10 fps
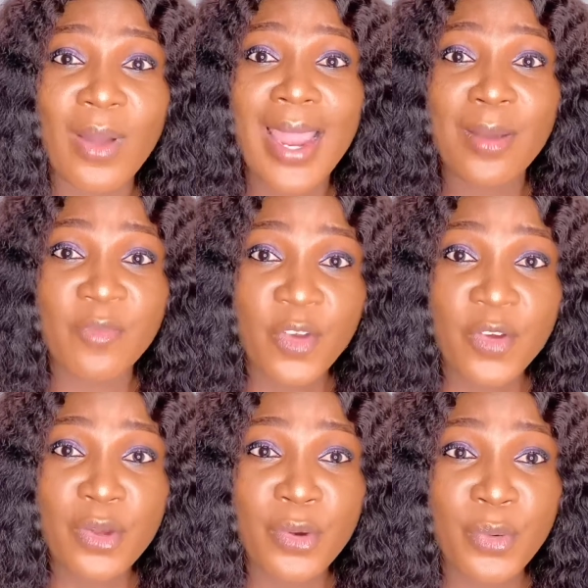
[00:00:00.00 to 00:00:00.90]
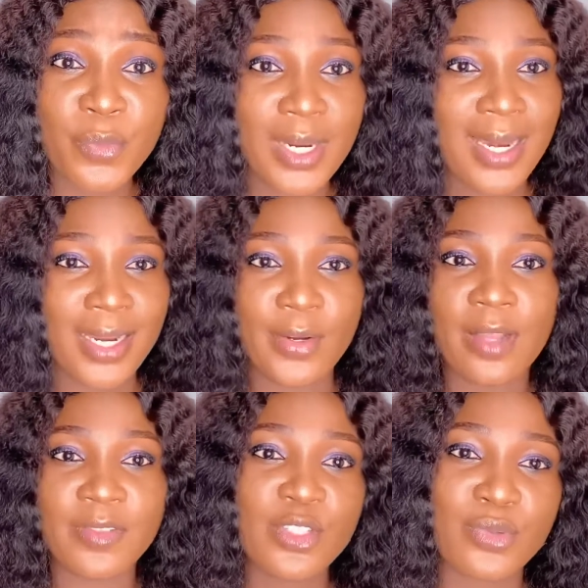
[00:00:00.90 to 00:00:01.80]
I am very hungry and I don't
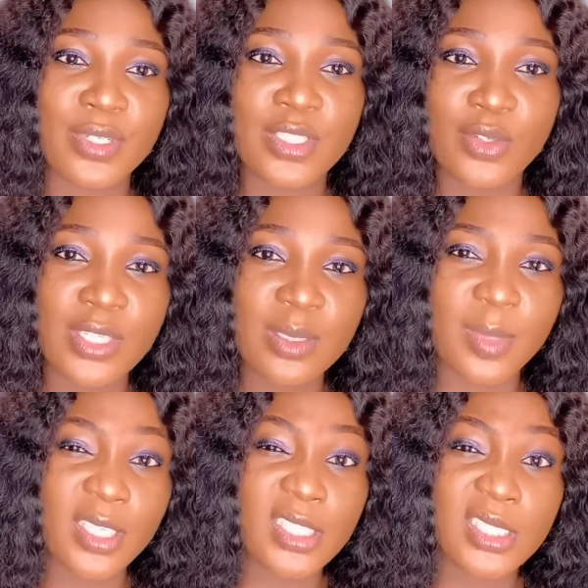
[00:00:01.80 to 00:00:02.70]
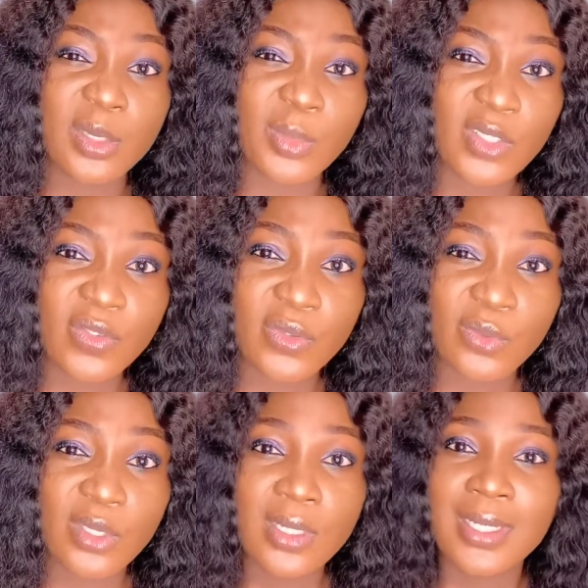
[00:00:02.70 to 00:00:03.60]
have the strength to be into my kitchen and make
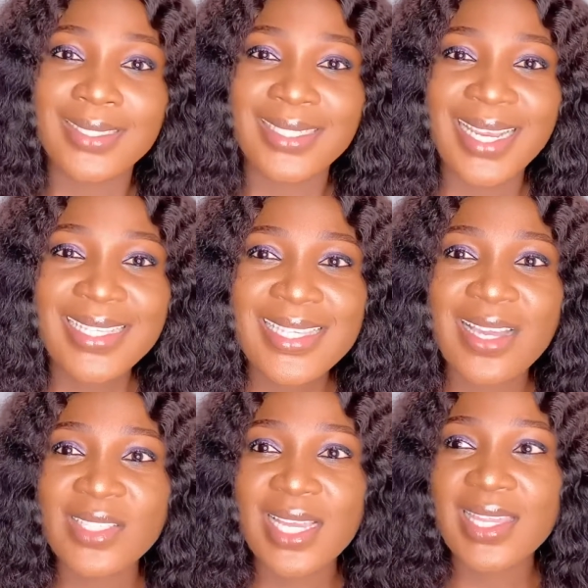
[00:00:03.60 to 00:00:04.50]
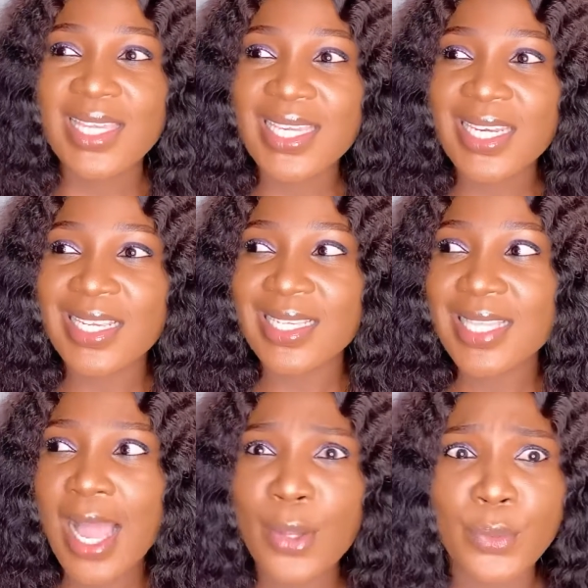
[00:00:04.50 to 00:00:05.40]
food. The next thing I'll start thinking is,
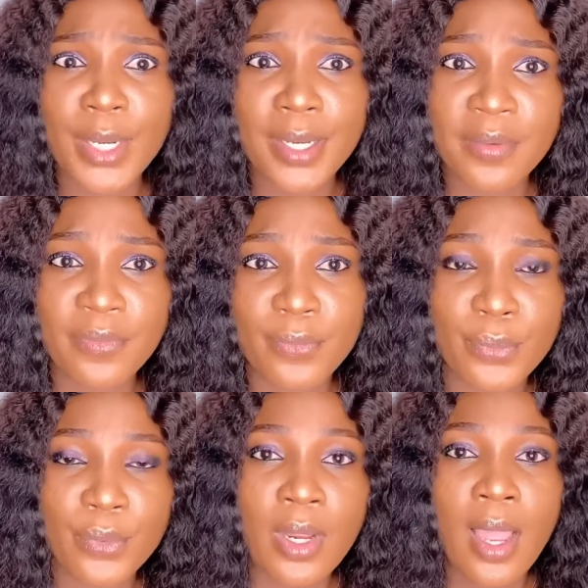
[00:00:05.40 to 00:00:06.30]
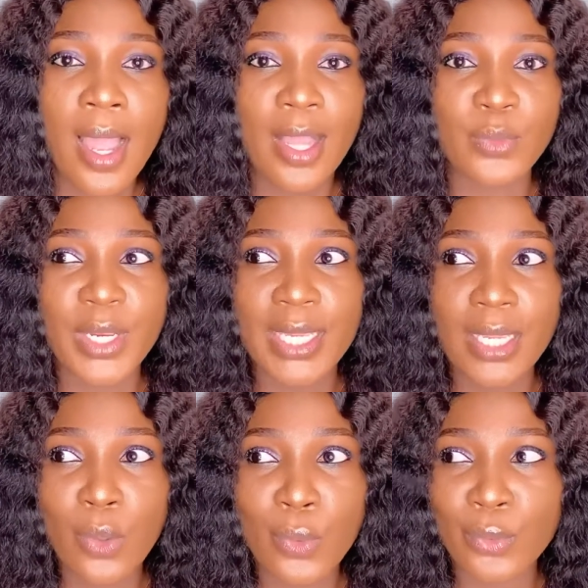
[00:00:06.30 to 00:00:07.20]
how do I get food? How do I
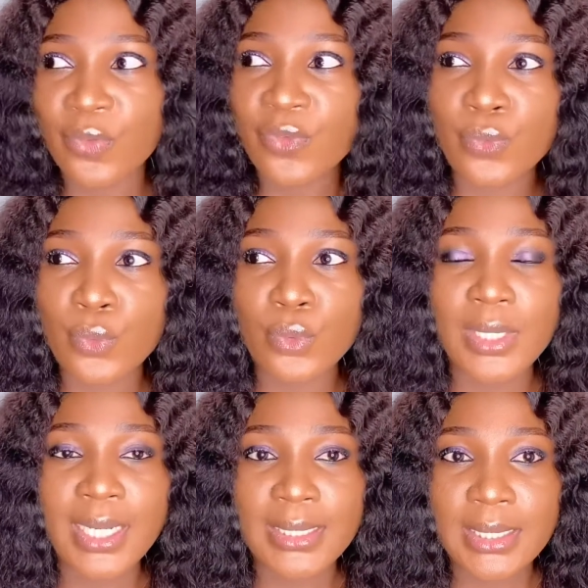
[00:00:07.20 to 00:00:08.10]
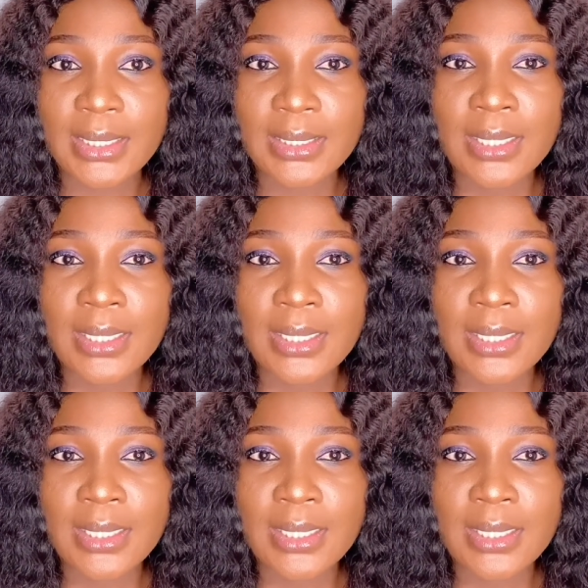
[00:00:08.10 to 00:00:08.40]
get hold of food and eat?